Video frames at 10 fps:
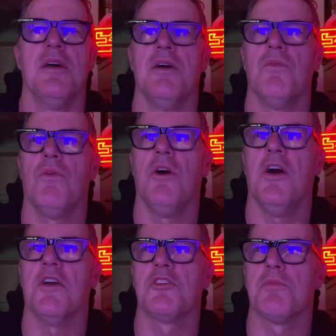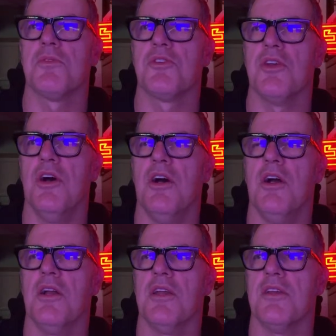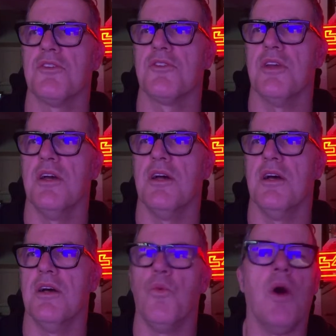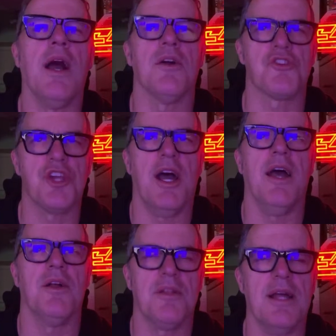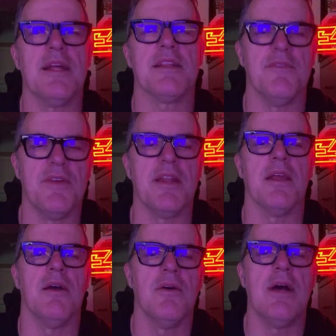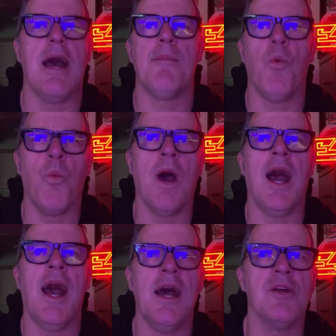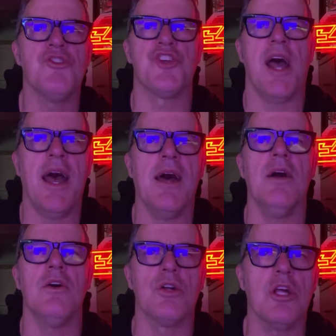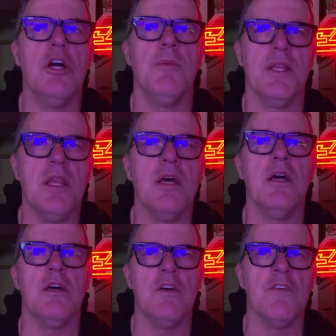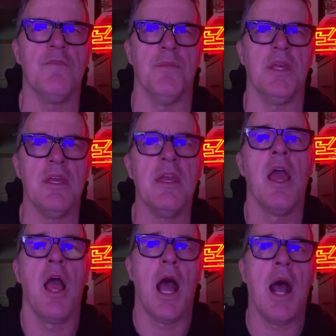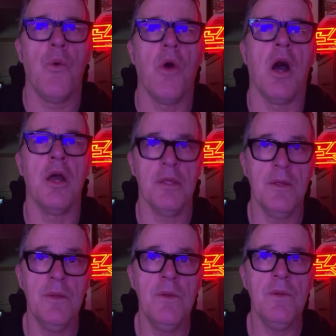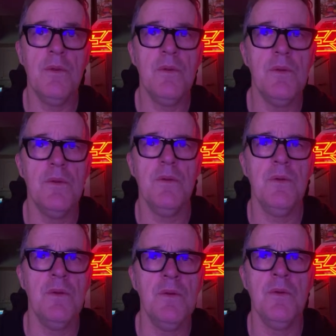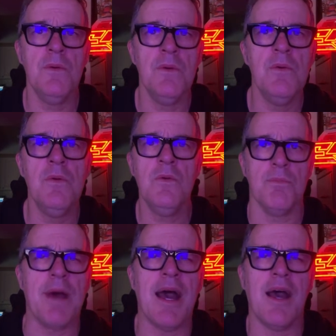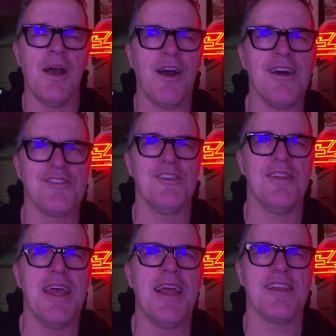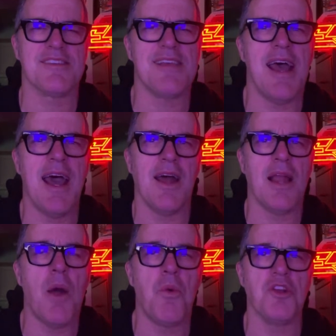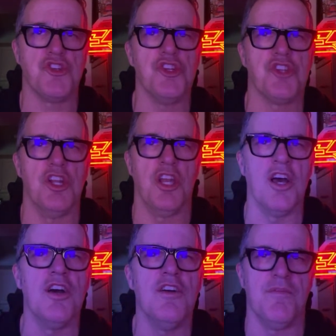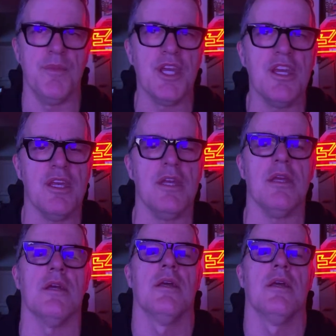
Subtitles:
Wasp song is Wild Child. I like the video. I'm a wild child, come and love me. I want you. My heart's in exile. I want you to love me.